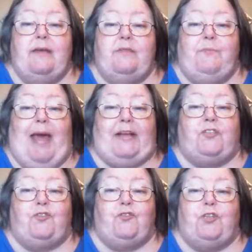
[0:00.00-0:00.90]
The
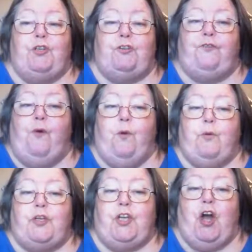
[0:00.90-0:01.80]
Baxters looked
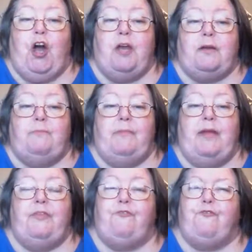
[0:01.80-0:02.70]
forward to autumn
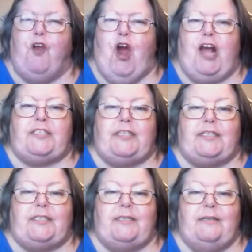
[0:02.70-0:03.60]
and the
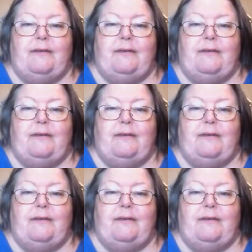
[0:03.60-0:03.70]
frosts,